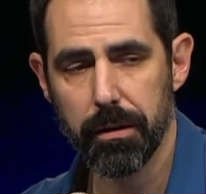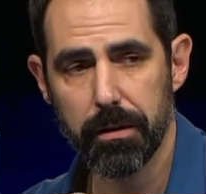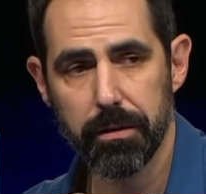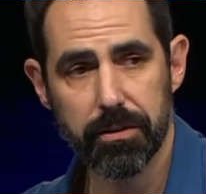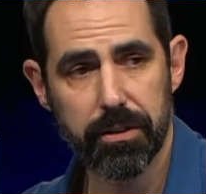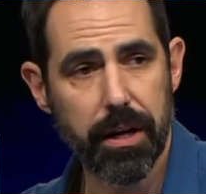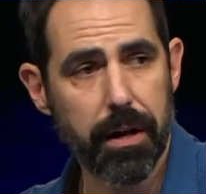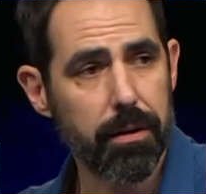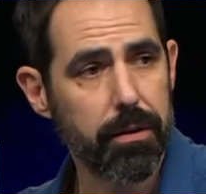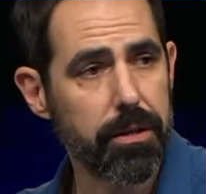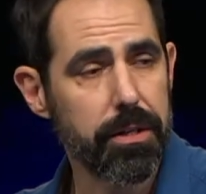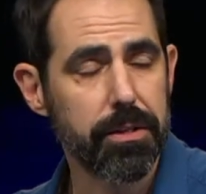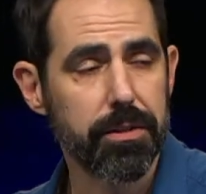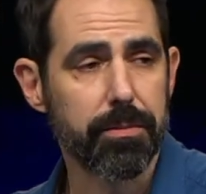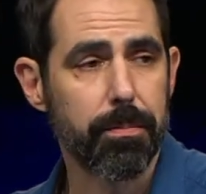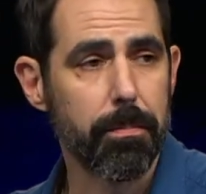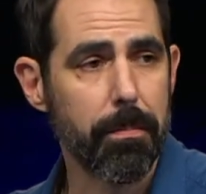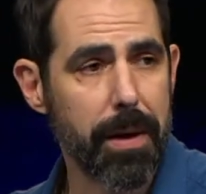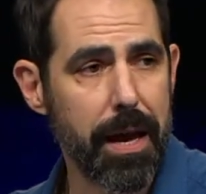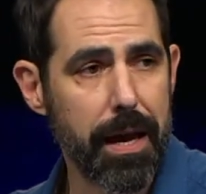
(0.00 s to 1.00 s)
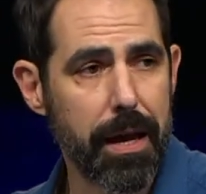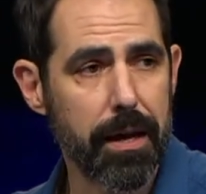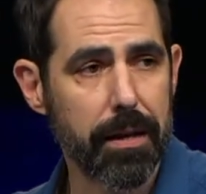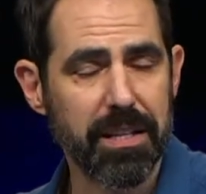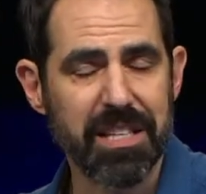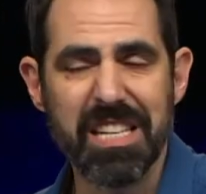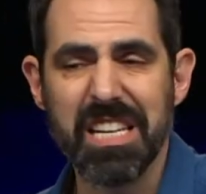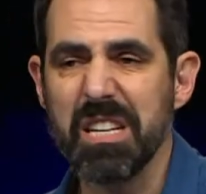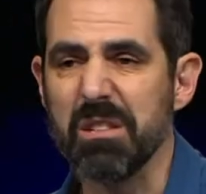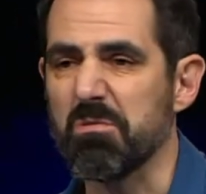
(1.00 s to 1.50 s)
Sarah is
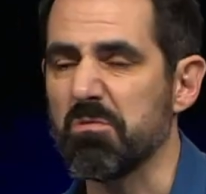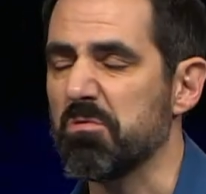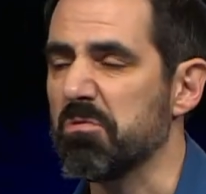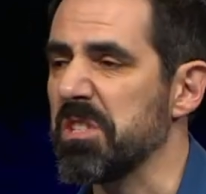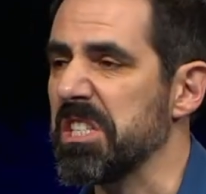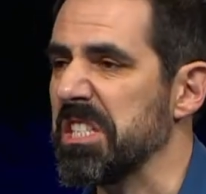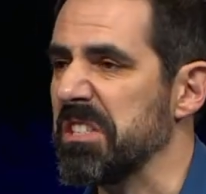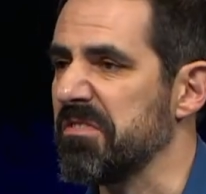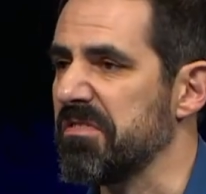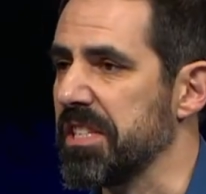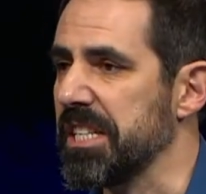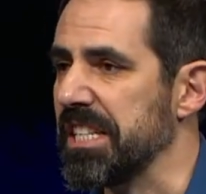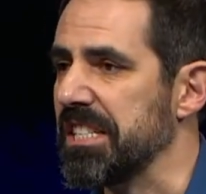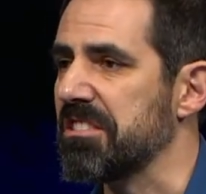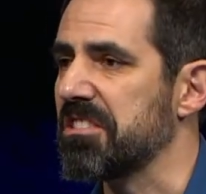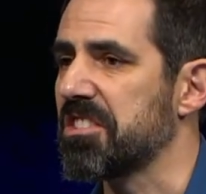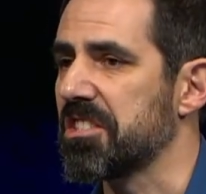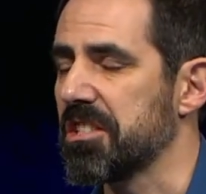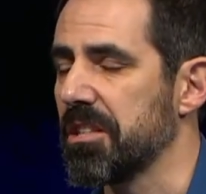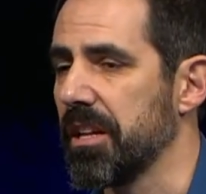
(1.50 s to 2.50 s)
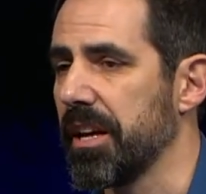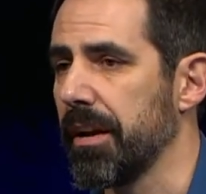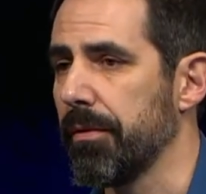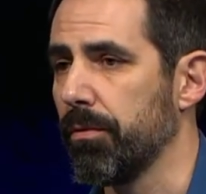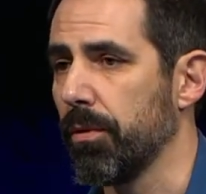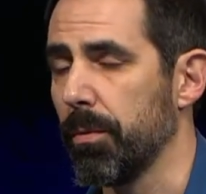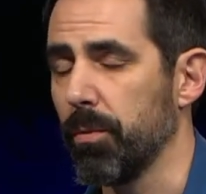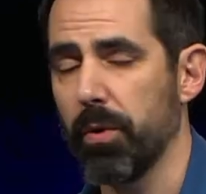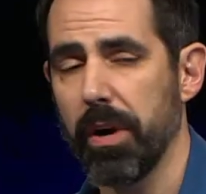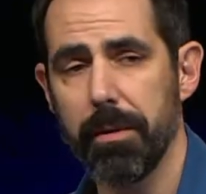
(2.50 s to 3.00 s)
mad. Get rid of that slave
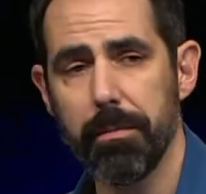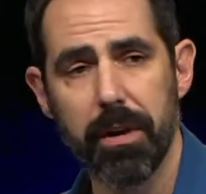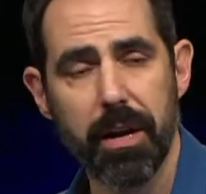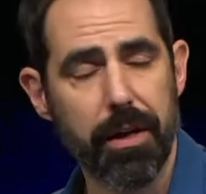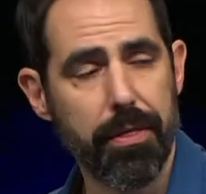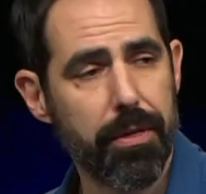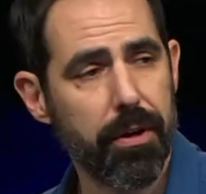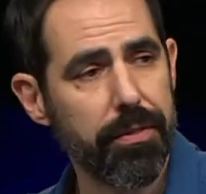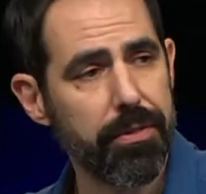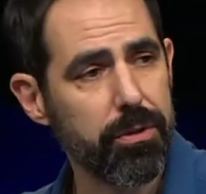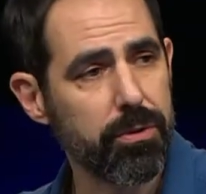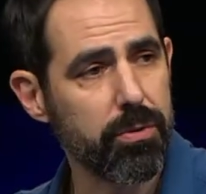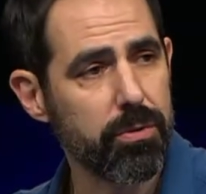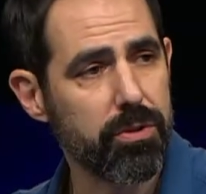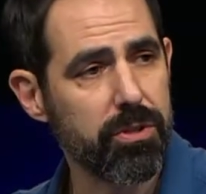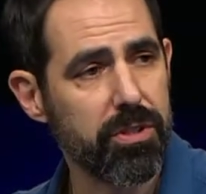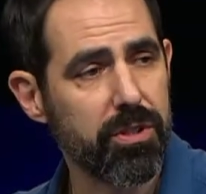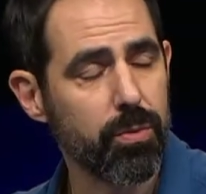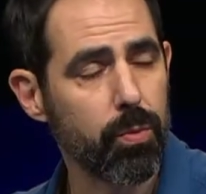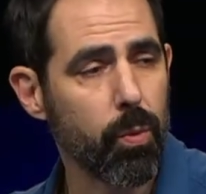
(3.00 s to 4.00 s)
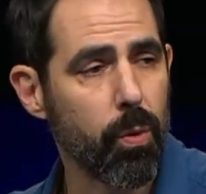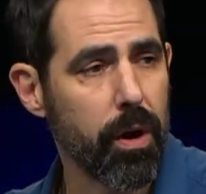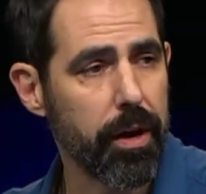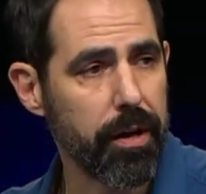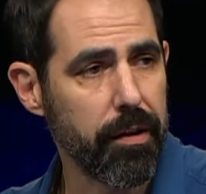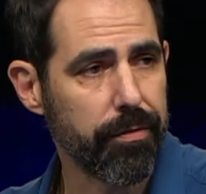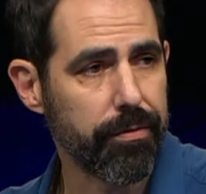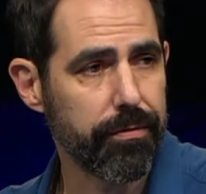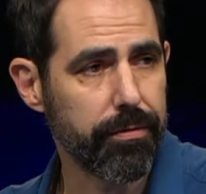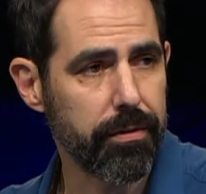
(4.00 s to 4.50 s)
woman. Wait a minute, I thought this was his
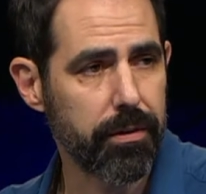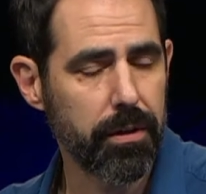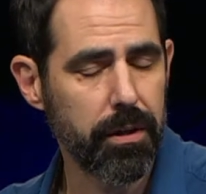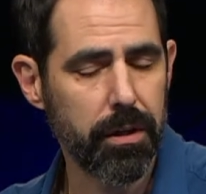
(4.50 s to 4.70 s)
wife.